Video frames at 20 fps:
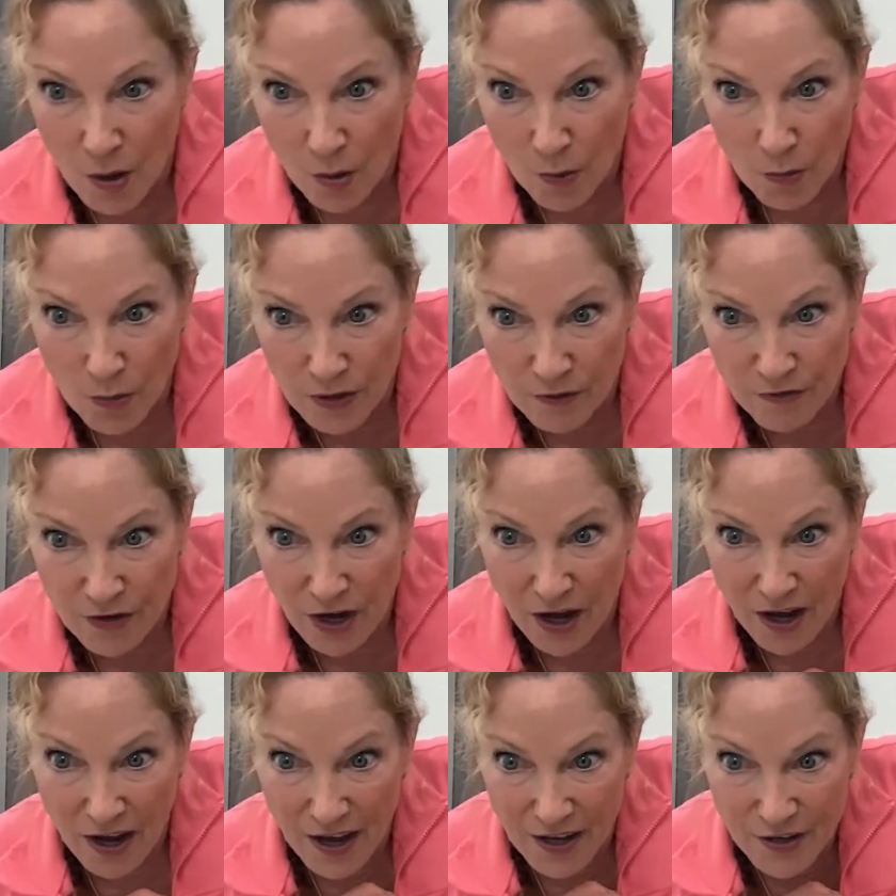We've
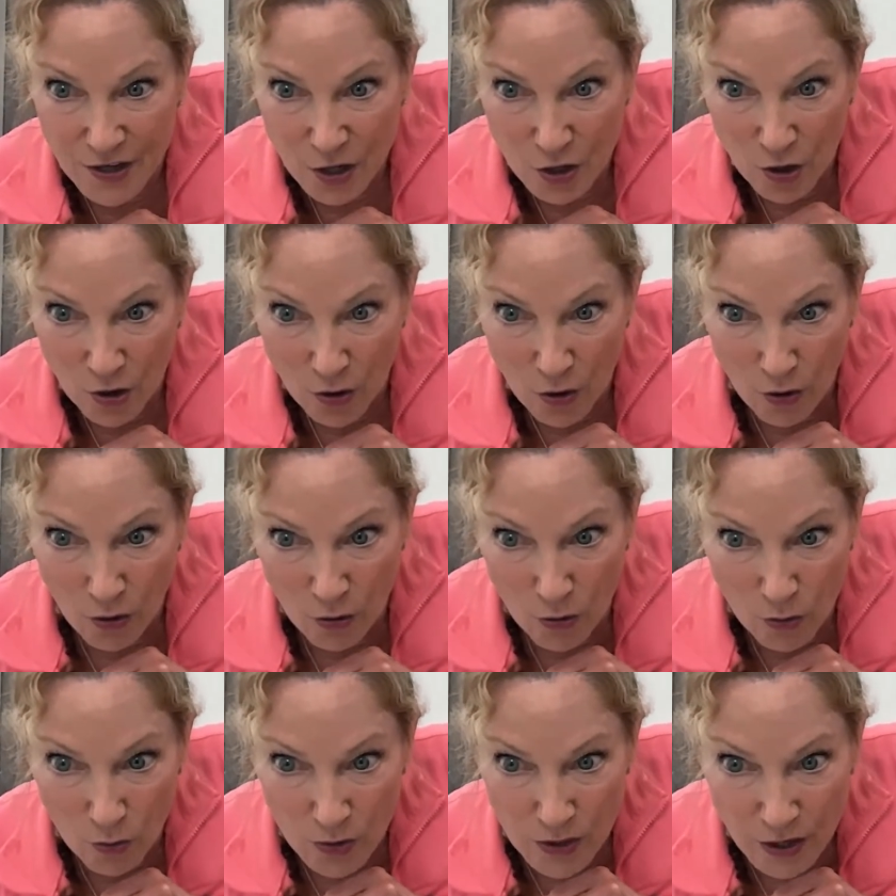got,
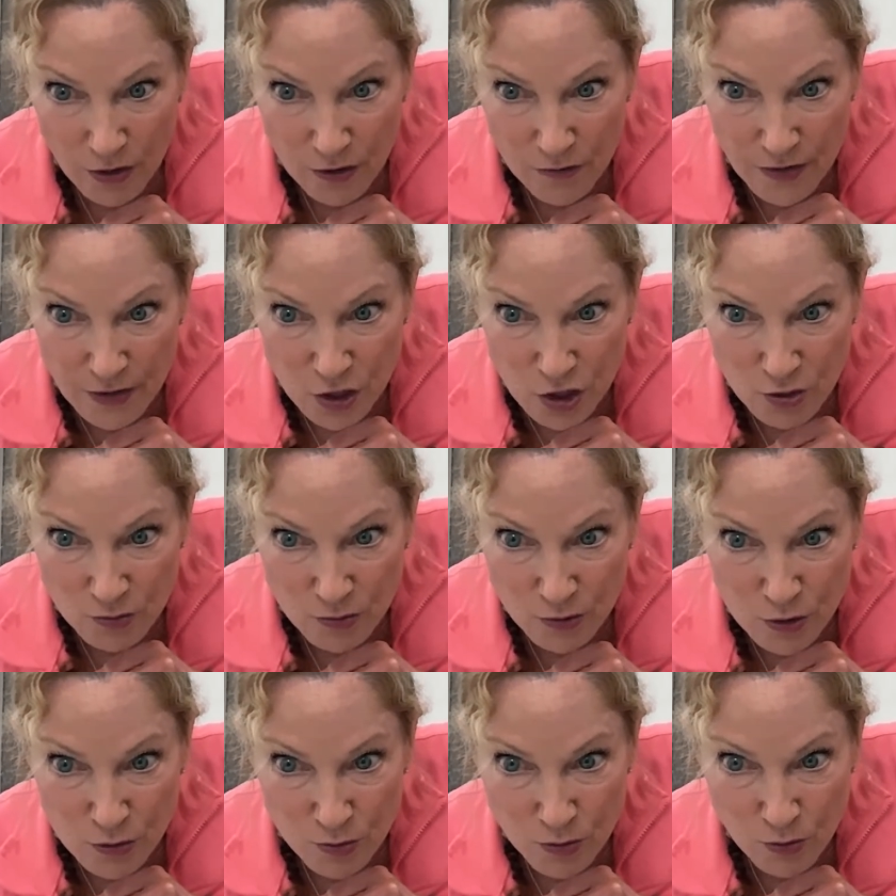Nicole, what other
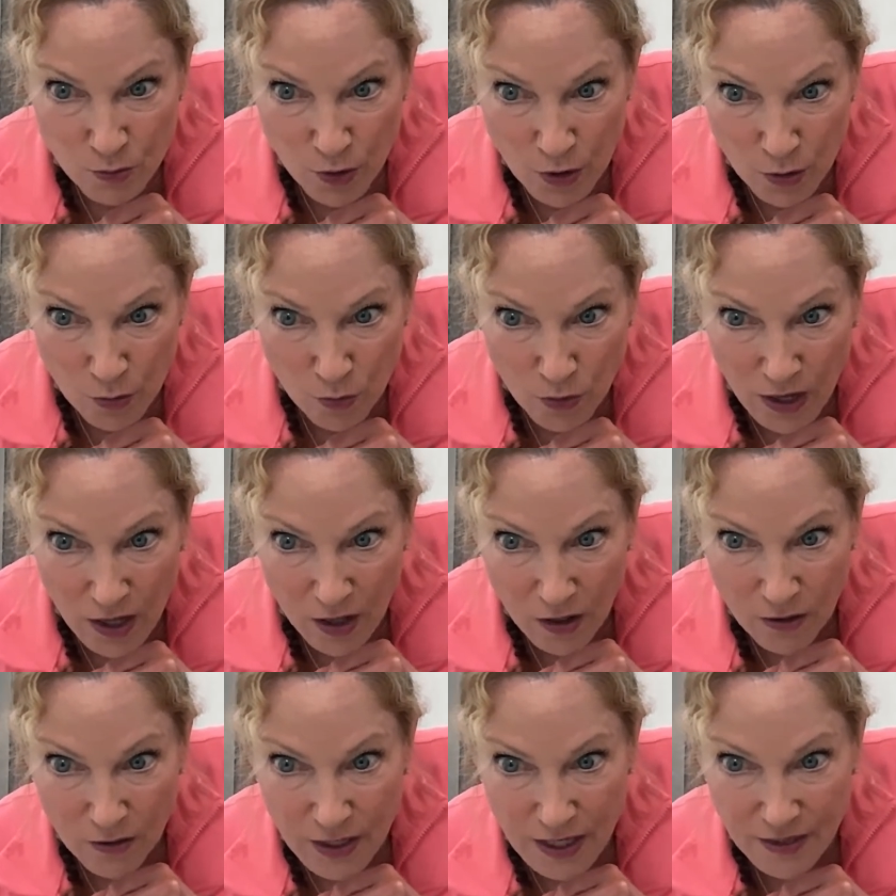vegetables would work
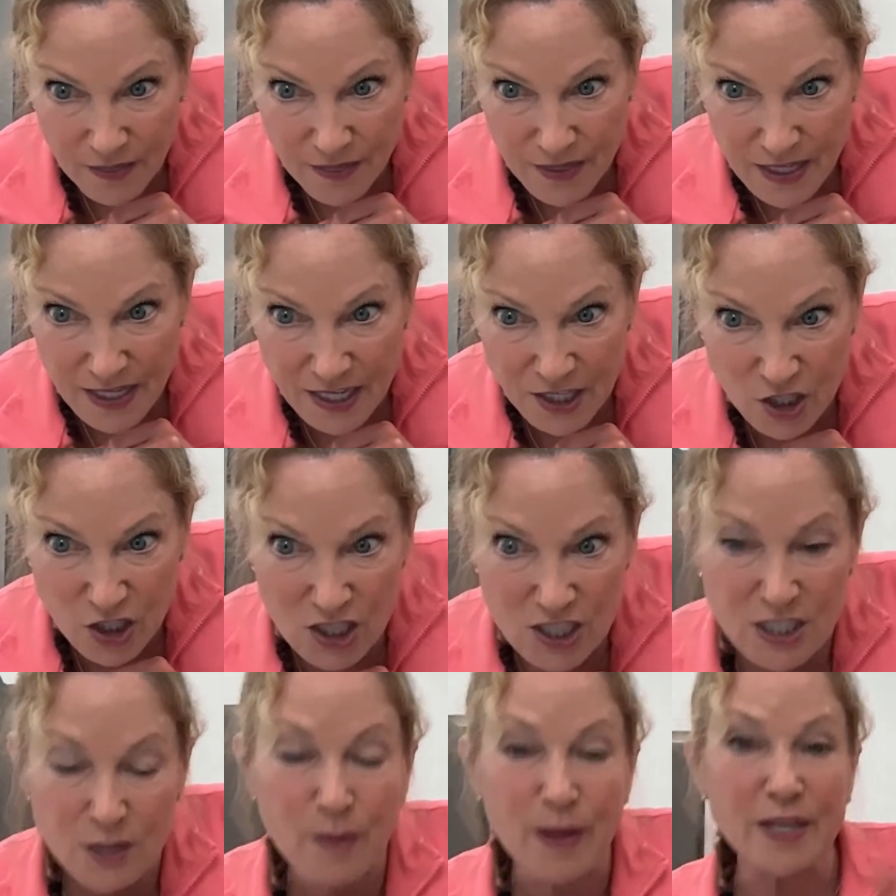well in the
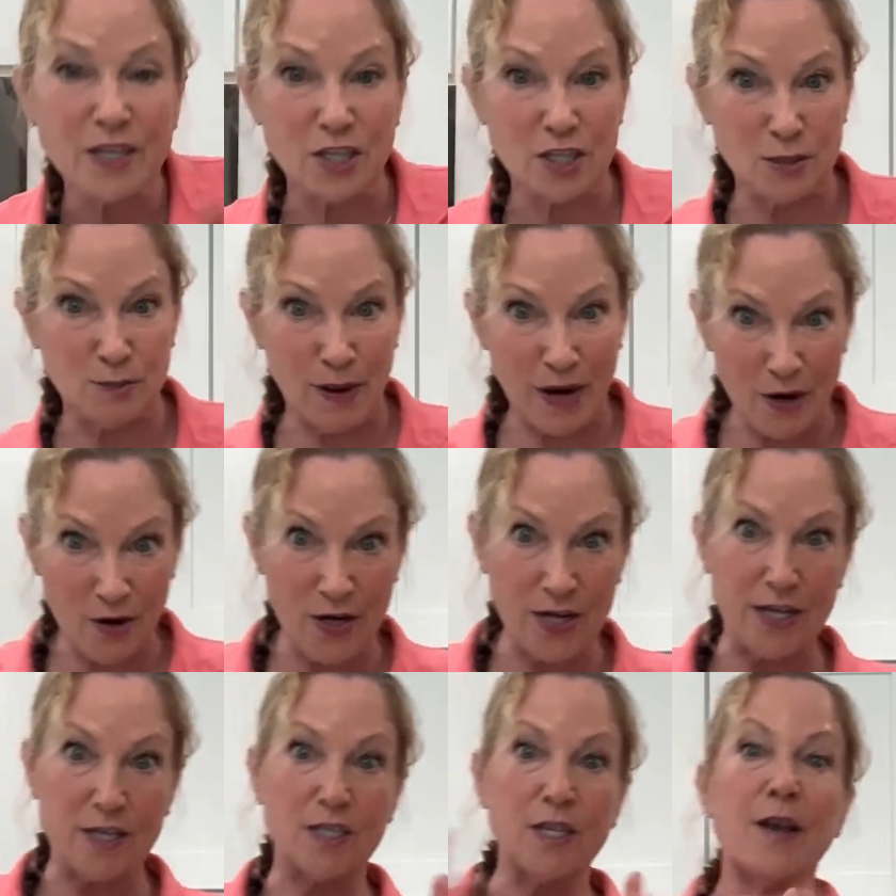cheesy baked
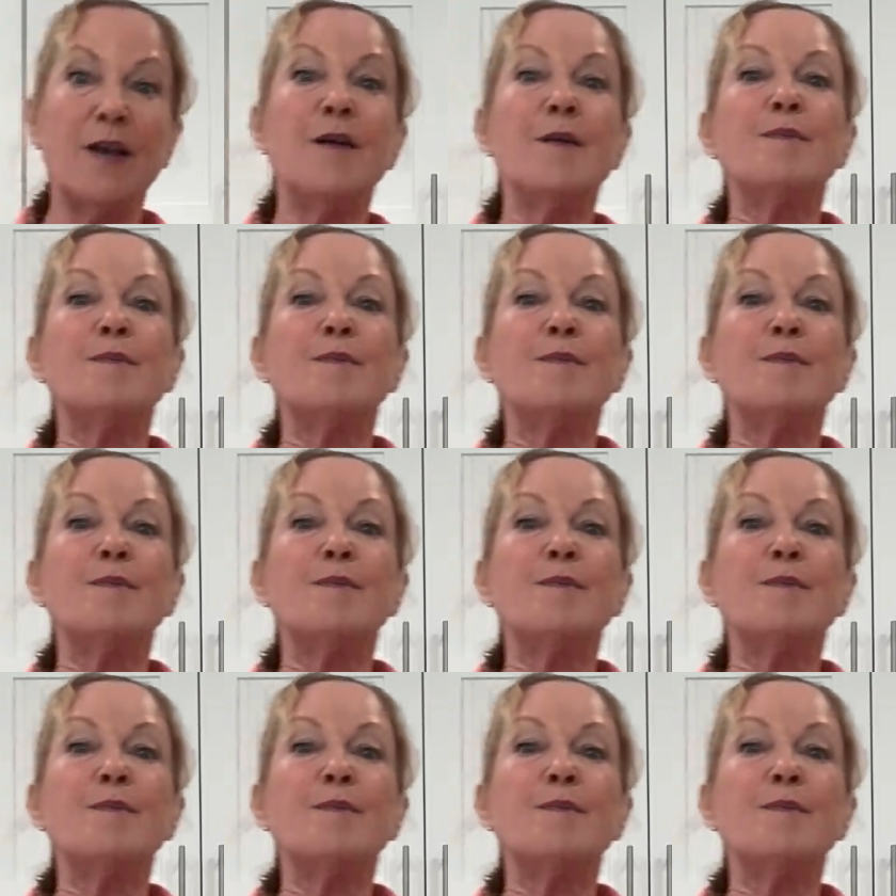asparagus?